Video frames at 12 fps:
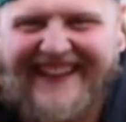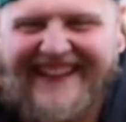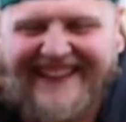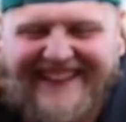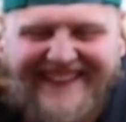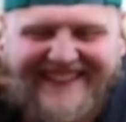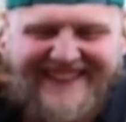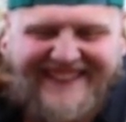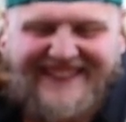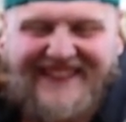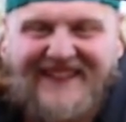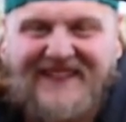
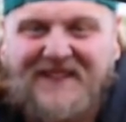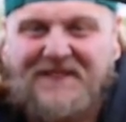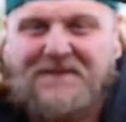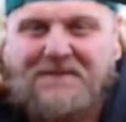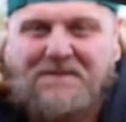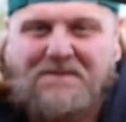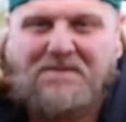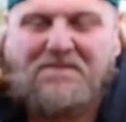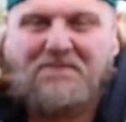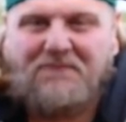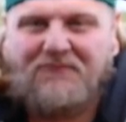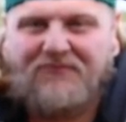
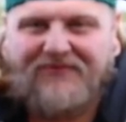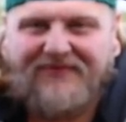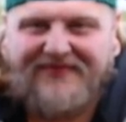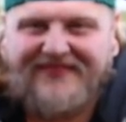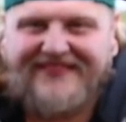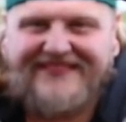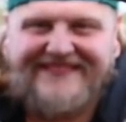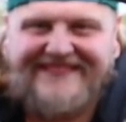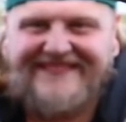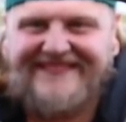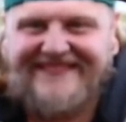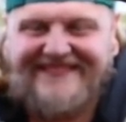
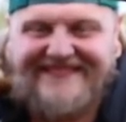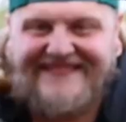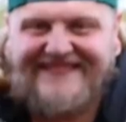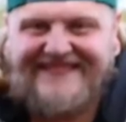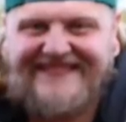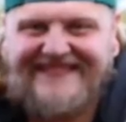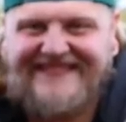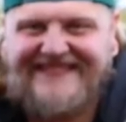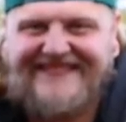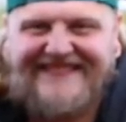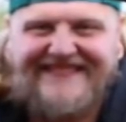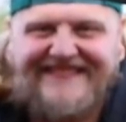
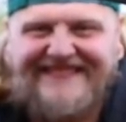This person isn't speaking.